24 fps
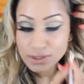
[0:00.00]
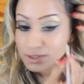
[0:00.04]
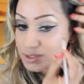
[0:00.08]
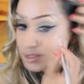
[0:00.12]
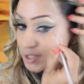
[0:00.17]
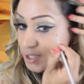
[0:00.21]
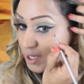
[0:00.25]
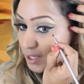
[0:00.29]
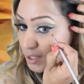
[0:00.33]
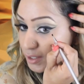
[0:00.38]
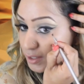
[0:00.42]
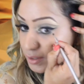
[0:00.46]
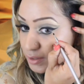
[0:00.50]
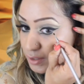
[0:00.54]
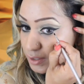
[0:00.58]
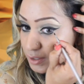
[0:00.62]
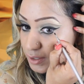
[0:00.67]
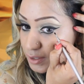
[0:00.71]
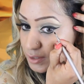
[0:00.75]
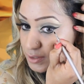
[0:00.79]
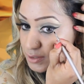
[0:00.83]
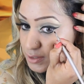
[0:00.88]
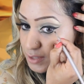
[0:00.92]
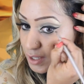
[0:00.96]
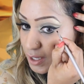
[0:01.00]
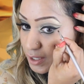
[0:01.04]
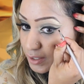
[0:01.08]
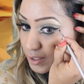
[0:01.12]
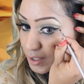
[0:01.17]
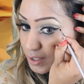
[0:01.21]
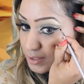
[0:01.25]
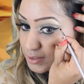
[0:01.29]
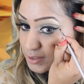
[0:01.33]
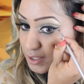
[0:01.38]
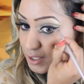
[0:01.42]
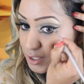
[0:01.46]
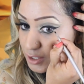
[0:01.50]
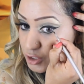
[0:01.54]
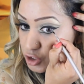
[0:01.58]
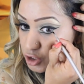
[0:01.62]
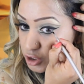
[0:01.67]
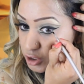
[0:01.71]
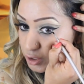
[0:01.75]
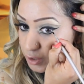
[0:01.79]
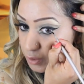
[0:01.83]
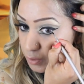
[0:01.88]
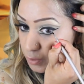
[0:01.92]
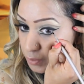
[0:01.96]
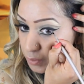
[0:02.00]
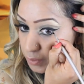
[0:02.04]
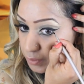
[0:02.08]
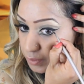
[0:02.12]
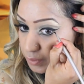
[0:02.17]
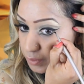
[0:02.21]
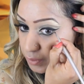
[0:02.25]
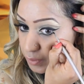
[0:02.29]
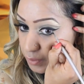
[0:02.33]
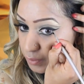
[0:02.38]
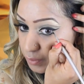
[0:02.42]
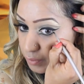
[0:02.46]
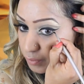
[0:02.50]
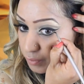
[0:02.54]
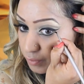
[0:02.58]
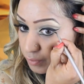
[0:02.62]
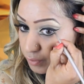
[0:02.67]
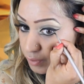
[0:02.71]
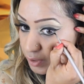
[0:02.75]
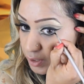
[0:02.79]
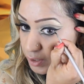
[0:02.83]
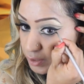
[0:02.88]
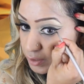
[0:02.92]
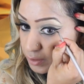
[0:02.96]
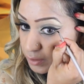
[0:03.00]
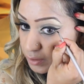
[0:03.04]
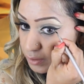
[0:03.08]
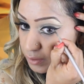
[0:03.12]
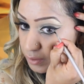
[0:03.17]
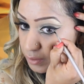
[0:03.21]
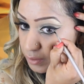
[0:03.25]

take this and attach it on, right?